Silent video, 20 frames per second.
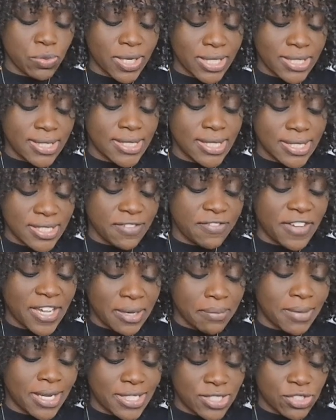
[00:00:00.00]
What is the
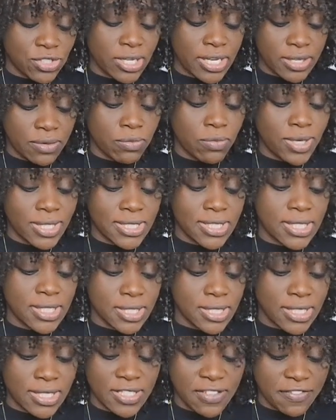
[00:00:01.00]
divine masculine
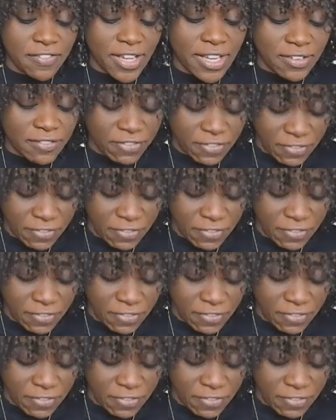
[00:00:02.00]
wanting the divine